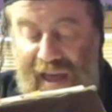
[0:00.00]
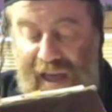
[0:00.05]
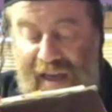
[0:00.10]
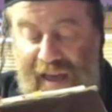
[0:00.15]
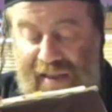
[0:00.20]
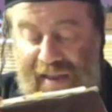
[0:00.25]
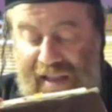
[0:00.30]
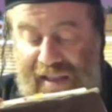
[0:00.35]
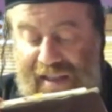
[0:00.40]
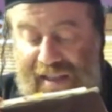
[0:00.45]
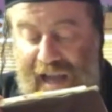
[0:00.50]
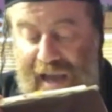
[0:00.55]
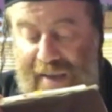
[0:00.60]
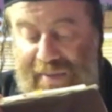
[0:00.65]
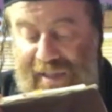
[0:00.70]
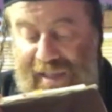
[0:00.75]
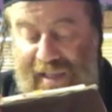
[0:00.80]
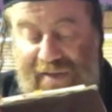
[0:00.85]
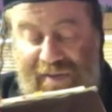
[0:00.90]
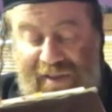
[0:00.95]
and at
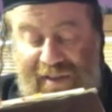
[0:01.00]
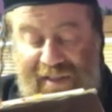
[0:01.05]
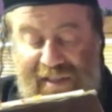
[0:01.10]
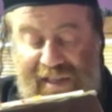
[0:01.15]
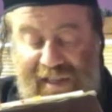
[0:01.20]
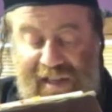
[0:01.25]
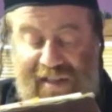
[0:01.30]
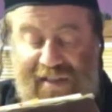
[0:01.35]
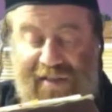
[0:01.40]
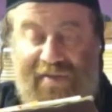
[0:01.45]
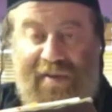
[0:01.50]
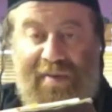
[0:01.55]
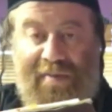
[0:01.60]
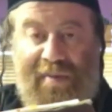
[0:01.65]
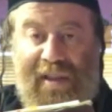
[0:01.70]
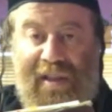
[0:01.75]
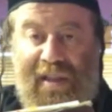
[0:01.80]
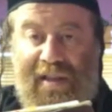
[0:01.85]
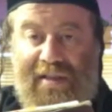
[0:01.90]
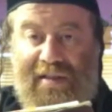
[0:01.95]
times even series of the
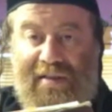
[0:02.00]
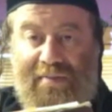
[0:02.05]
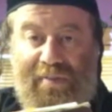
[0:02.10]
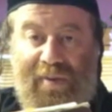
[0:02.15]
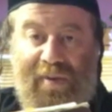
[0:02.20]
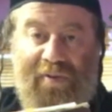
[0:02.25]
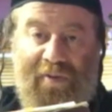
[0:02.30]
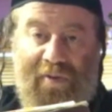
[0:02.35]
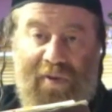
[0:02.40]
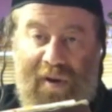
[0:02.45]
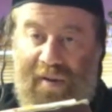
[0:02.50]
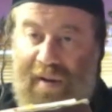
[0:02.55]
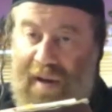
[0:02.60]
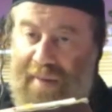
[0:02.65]
meetings before.